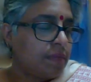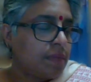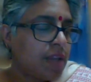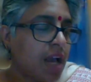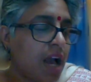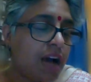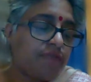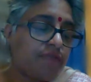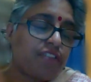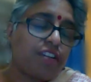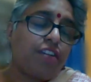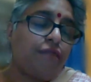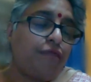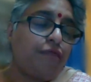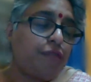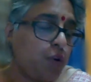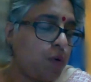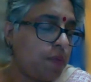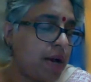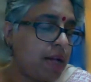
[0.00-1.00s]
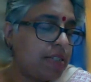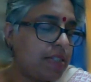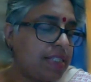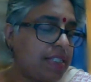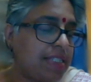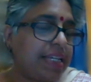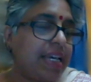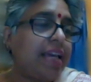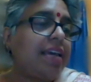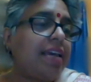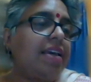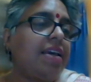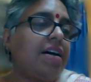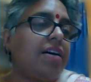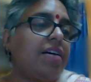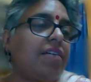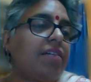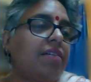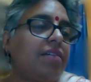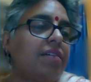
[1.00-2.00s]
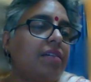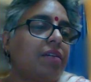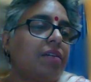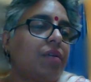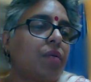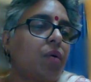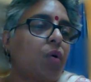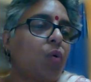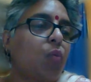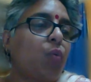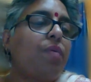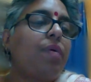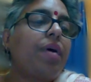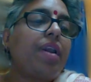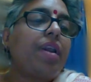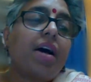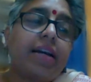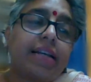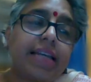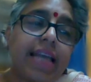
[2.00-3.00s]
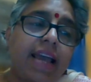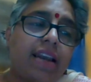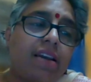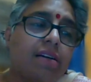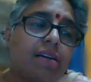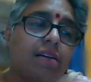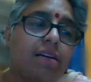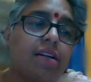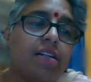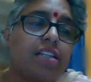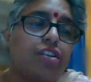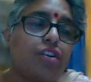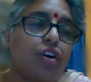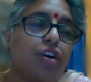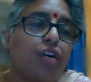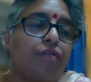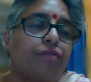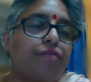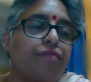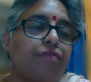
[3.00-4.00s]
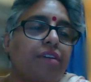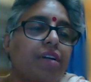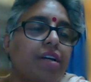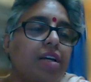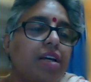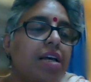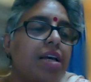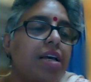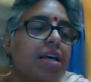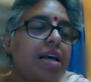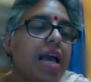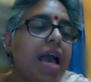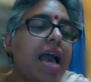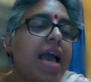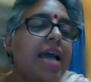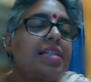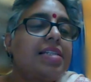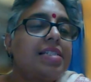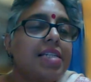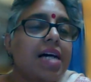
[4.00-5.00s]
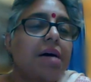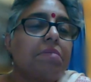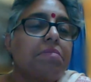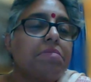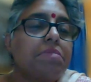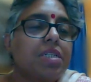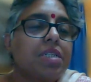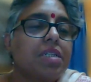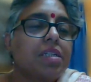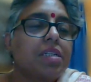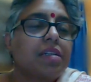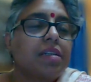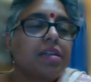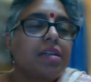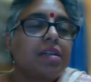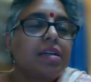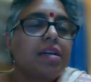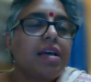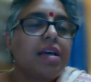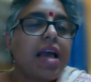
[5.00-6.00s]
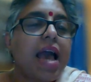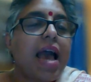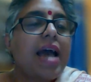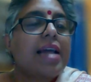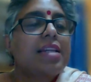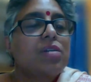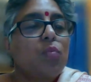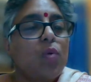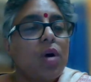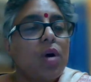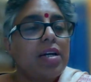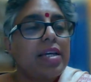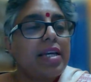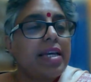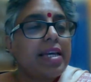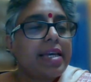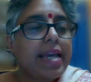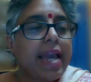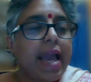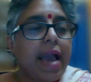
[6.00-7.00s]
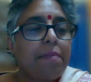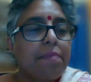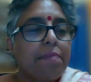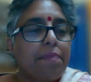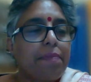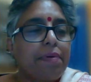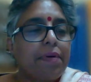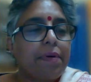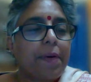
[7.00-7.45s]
After a few months' stay here, we were again herded off and dumped at a working camp.